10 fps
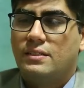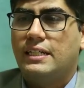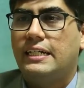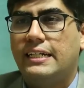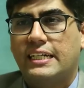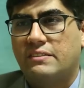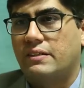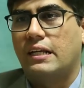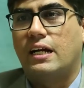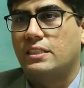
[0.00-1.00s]
See, India is a
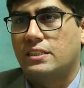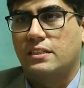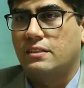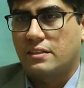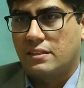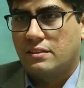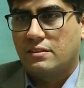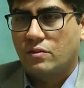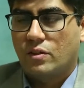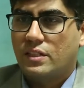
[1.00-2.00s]
very large country.
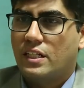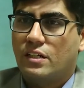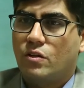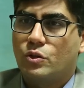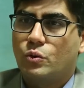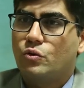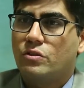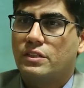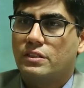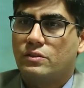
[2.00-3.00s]
Okay, there are around
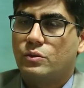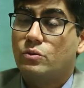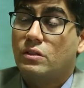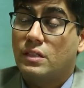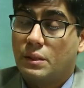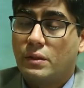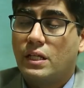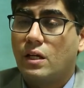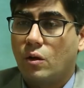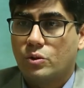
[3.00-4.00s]
230
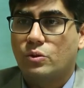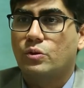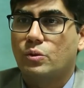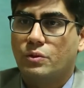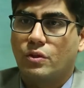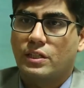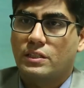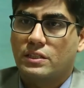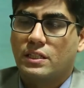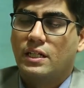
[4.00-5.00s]
million households, to be
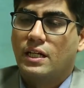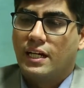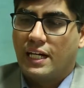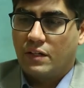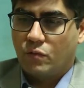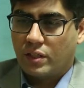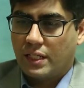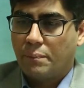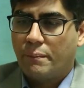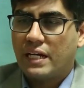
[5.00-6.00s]
honest. And what
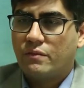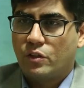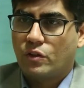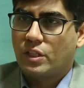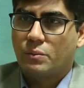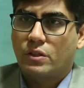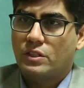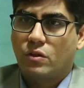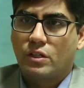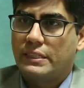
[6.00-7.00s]
impact we are talking about
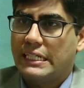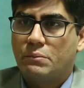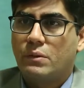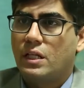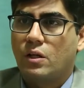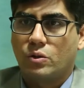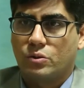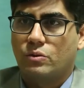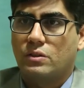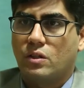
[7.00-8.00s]
is only 10 million
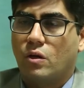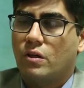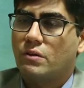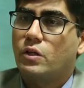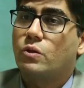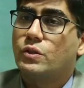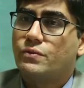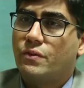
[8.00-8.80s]
households. Out of that, also